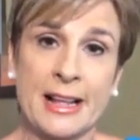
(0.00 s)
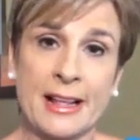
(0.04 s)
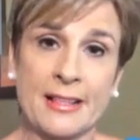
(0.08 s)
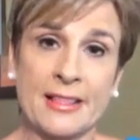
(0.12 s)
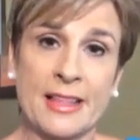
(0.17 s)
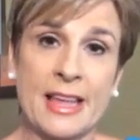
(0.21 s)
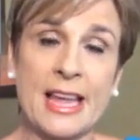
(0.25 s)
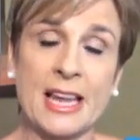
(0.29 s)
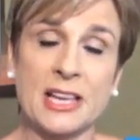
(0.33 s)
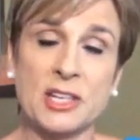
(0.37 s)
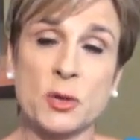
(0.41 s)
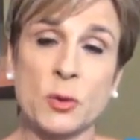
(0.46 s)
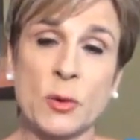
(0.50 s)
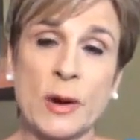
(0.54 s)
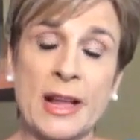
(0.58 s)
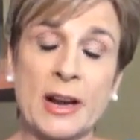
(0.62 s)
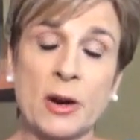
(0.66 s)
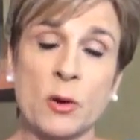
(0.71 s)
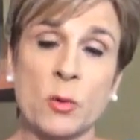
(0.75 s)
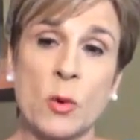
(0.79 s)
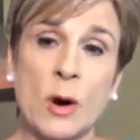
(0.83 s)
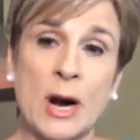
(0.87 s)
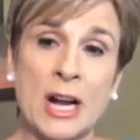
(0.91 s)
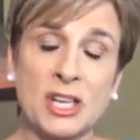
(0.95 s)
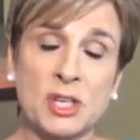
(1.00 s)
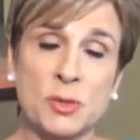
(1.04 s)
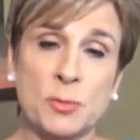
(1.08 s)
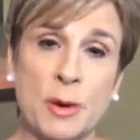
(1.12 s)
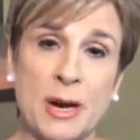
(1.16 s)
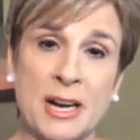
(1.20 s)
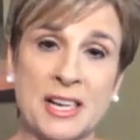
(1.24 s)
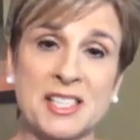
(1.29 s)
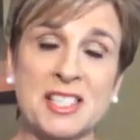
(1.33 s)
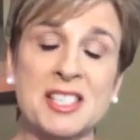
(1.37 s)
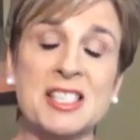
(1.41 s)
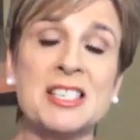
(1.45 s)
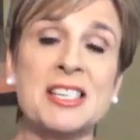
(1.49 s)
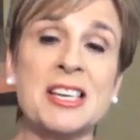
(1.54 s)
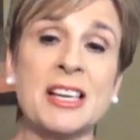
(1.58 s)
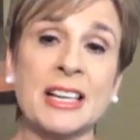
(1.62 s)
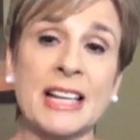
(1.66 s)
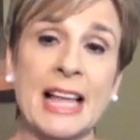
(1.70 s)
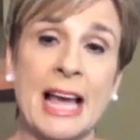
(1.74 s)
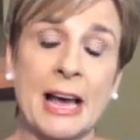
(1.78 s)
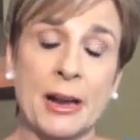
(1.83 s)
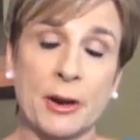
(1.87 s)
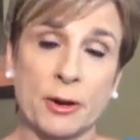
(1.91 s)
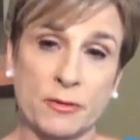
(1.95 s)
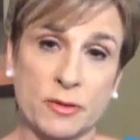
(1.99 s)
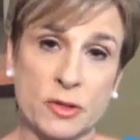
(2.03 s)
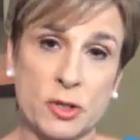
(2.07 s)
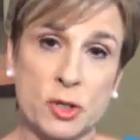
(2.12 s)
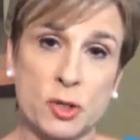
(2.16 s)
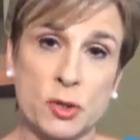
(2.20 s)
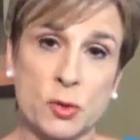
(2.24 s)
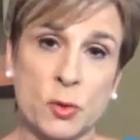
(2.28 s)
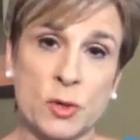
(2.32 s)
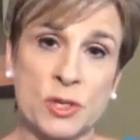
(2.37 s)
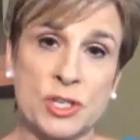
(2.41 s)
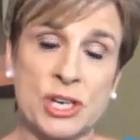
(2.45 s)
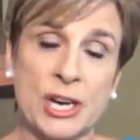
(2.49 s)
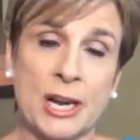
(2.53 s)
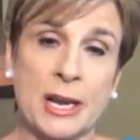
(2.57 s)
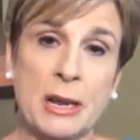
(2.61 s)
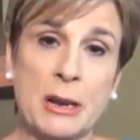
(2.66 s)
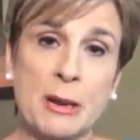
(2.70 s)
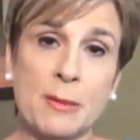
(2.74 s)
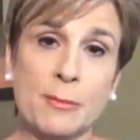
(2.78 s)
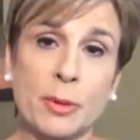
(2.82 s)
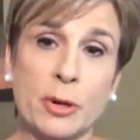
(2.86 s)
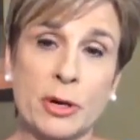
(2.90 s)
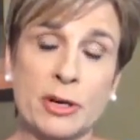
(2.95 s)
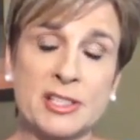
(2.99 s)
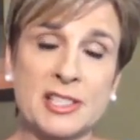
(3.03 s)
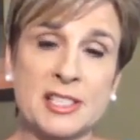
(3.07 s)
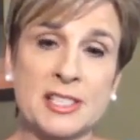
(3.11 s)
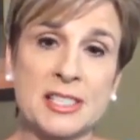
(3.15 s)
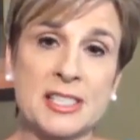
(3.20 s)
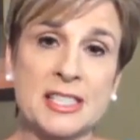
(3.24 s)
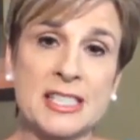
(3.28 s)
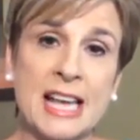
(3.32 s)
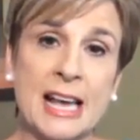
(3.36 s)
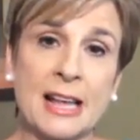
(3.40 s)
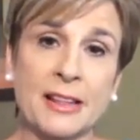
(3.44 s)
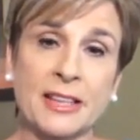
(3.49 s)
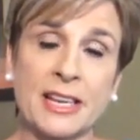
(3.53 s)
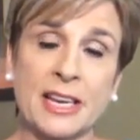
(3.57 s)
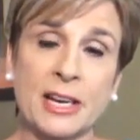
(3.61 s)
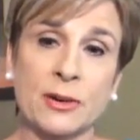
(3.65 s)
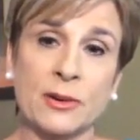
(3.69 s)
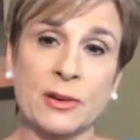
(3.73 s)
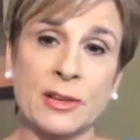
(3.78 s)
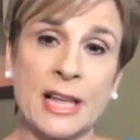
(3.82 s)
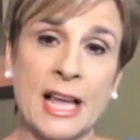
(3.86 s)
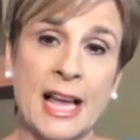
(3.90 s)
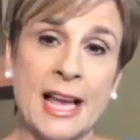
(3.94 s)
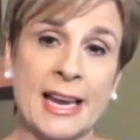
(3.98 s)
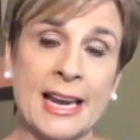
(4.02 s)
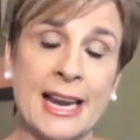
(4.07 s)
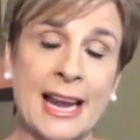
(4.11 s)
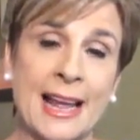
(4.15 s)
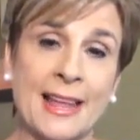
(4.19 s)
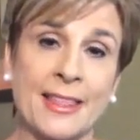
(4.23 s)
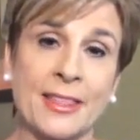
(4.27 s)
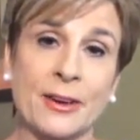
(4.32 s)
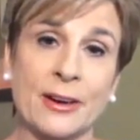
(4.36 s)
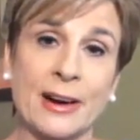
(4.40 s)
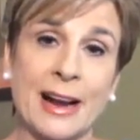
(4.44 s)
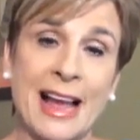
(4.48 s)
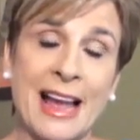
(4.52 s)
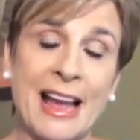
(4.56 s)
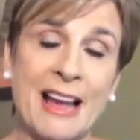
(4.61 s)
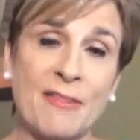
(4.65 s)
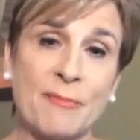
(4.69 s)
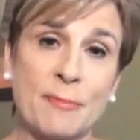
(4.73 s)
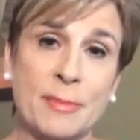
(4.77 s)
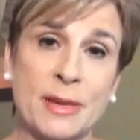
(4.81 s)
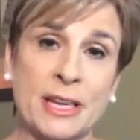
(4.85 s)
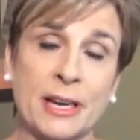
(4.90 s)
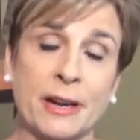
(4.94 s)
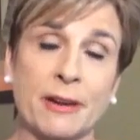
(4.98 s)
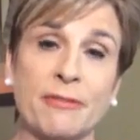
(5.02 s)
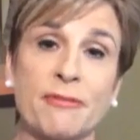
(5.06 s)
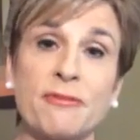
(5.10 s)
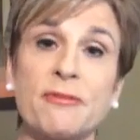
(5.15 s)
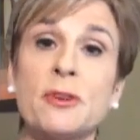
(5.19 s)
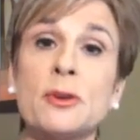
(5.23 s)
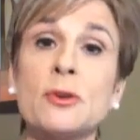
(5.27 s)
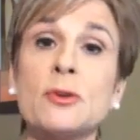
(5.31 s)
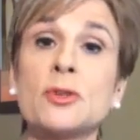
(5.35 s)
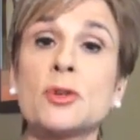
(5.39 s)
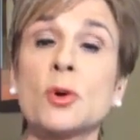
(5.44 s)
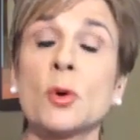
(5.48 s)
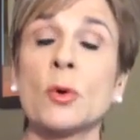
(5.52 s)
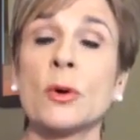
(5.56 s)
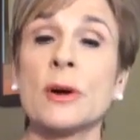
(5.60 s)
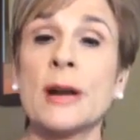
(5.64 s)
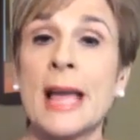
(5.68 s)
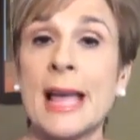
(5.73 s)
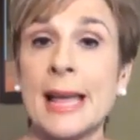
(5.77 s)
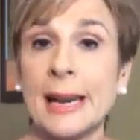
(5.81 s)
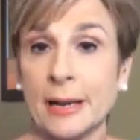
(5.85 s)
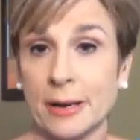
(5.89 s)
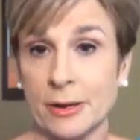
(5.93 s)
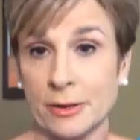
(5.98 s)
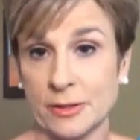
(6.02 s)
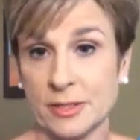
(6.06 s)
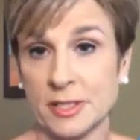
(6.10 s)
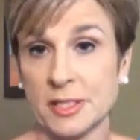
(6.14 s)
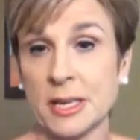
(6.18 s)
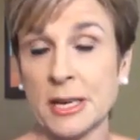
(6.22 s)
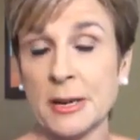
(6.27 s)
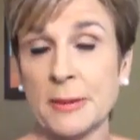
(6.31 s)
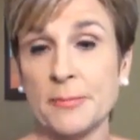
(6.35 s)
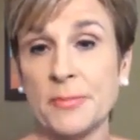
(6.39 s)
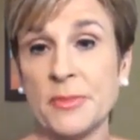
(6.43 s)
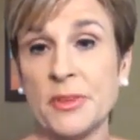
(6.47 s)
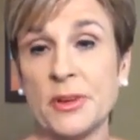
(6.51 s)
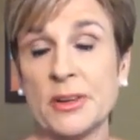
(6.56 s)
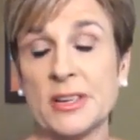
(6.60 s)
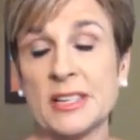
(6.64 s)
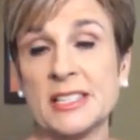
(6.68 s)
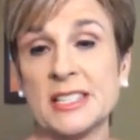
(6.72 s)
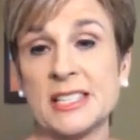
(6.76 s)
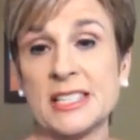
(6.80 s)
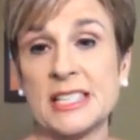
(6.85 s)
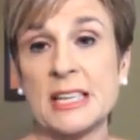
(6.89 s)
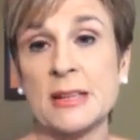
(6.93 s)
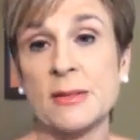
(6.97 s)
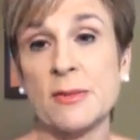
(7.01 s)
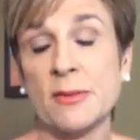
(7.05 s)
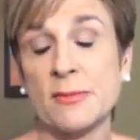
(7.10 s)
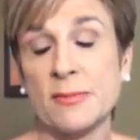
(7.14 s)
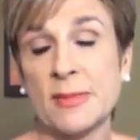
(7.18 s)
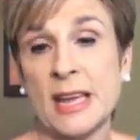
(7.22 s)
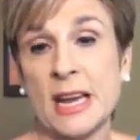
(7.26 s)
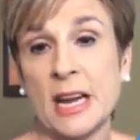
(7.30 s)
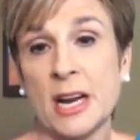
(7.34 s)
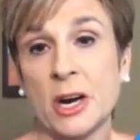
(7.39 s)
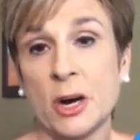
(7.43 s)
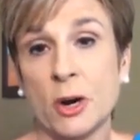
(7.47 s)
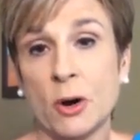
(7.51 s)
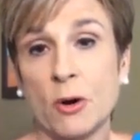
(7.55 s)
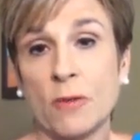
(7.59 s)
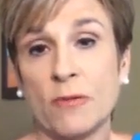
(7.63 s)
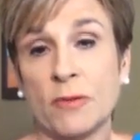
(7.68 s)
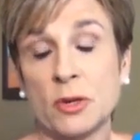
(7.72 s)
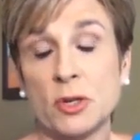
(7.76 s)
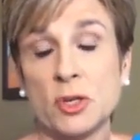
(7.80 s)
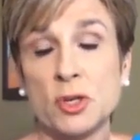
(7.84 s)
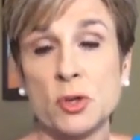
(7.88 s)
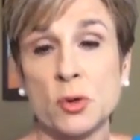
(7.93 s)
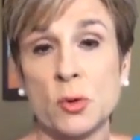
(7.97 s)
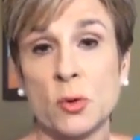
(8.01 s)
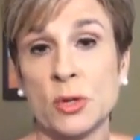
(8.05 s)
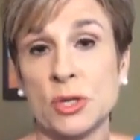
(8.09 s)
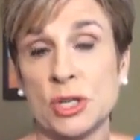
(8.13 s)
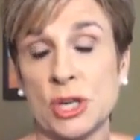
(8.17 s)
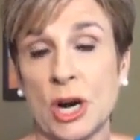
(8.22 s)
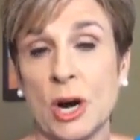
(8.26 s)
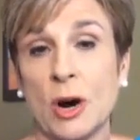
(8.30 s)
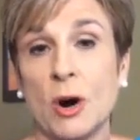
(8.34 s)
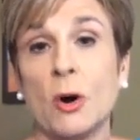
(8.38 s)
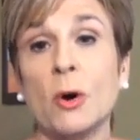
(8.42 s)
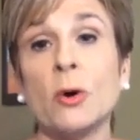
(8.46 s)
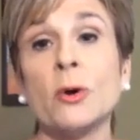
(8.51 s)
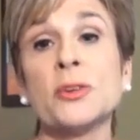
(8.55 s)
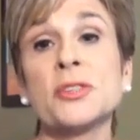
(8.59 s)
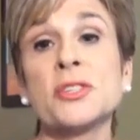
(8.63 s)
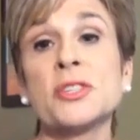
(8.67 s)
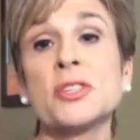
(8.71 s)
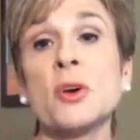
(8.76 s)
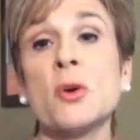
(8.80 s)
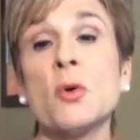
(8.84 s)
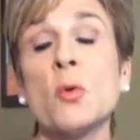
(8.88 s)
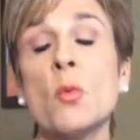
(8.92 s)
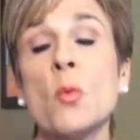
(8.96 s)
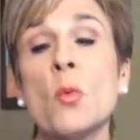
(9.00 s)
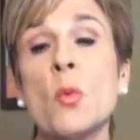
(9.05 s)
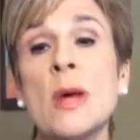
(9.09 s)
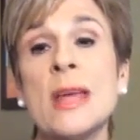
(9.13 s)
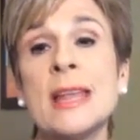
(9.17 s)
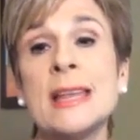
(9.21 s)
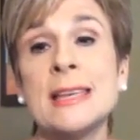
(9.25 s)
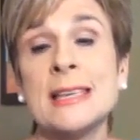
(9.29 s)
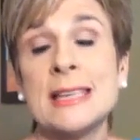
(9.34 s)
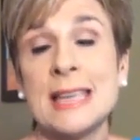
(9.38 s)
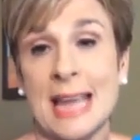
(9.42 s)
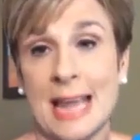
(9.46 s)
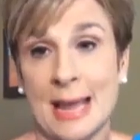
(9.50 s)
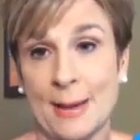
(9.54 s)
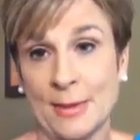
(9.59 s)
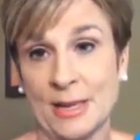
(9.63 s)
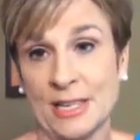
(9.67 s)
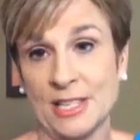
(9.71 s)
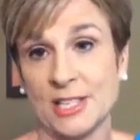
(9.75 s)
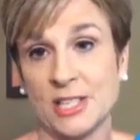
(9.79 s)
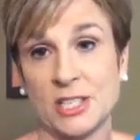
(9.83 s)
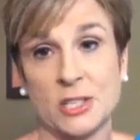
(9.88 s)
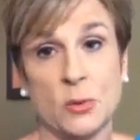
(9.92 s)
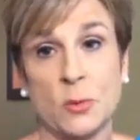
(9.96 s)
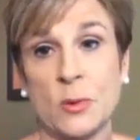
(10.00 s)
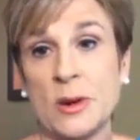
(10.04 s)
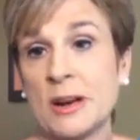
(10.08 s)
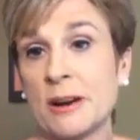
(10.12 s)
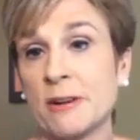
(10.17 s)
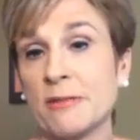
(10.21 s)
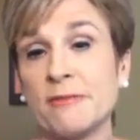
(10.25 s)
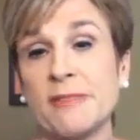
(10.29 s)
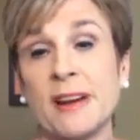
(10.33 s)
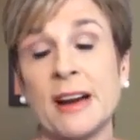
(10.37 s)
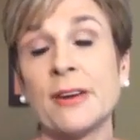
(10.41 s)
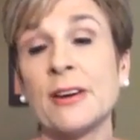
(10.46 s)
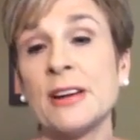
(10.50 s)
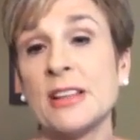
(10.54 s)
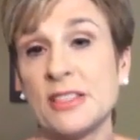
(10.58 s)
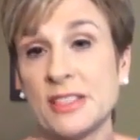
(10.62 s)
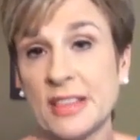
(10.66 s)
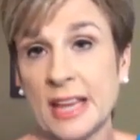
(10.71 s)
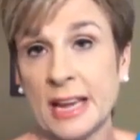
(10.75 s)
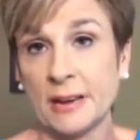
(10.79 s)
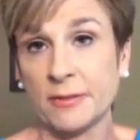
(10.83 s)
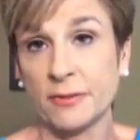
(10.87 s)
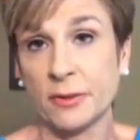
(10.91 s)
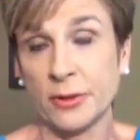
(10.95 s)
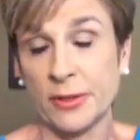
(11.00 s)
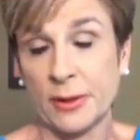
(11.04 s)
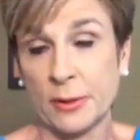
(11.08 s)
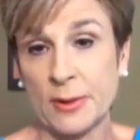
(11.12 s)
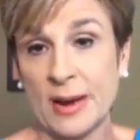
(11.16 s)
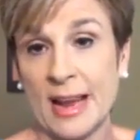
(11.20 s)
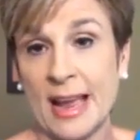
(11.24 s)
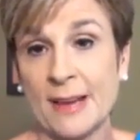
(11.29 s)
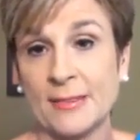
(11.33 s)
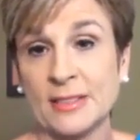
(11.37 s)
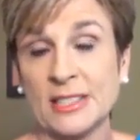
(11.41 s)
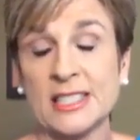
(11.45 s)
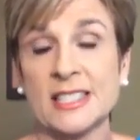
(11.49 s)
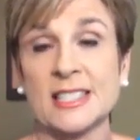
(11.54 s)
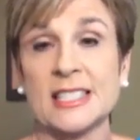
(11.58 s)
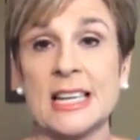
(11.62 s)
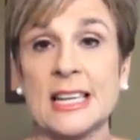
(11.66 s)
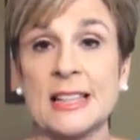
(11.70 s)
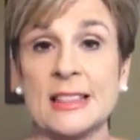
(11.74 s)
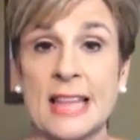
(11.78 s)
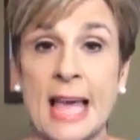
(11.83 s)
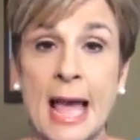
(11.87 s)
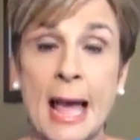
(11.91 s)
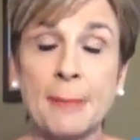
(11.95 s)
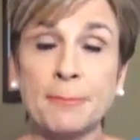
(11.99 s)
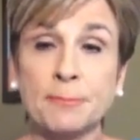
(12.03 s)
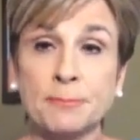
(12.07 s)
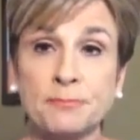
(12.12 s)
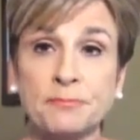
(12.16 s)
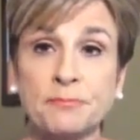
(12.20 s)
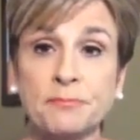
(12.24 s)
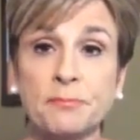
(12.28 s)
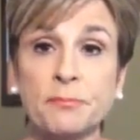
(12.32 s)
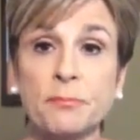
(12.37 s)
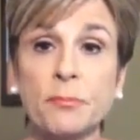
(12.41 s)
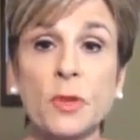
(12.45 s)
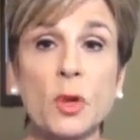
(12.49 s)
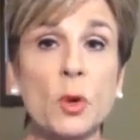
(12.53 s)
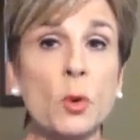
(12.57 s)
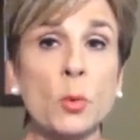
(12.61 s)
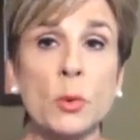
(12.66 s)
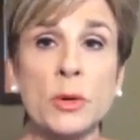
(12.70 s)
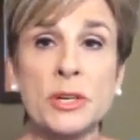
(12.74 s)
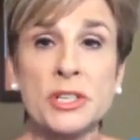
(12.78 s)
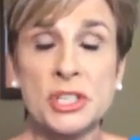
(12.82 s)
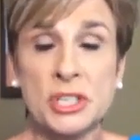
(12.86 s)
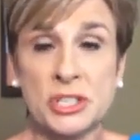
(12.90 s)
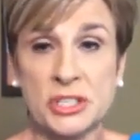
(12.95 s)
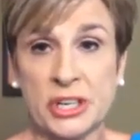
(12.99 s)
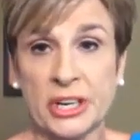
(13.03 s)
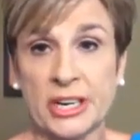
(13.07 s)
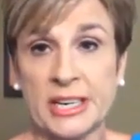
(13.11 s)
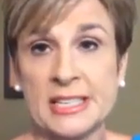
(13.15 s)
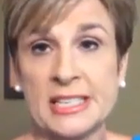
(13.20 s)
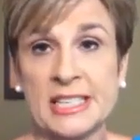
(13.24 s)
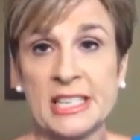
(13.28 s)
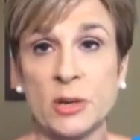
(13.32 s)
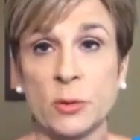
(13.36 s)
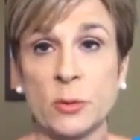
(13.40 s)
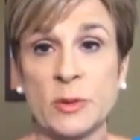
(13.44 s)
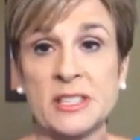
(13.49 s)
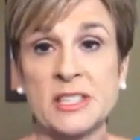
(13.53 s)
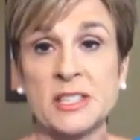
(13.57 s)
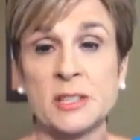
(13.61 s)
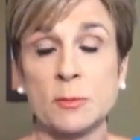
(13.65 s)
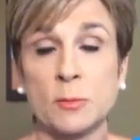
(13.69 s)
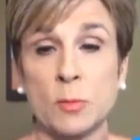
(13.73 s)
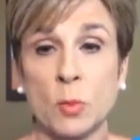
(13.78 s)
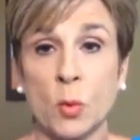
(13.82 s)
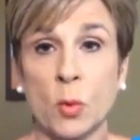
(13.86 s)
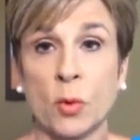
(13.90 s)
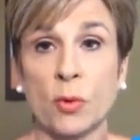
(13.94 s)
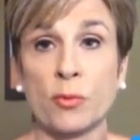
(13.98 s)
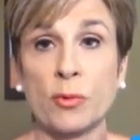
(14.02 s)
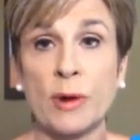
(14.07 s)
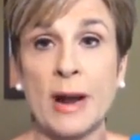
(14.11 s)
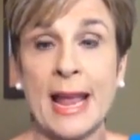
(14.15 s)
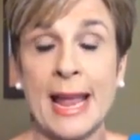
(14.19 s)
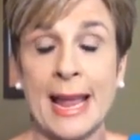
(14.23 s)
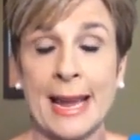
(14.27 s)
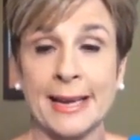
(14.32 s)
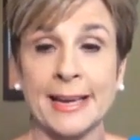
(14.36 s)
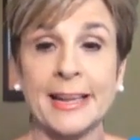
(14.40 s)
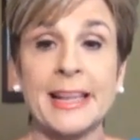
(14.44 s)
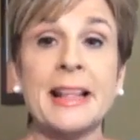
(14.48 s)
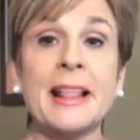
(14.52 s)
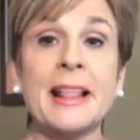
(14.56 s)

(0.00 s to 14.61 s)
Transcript: They have tornado watch box still out over Georgia, parts of South Carolina, and there have been a few tornadoes. You can see them there over Georgia. Also, wind damage. So we are very thankful that we haven't seen that we're just going to deal with some more rain.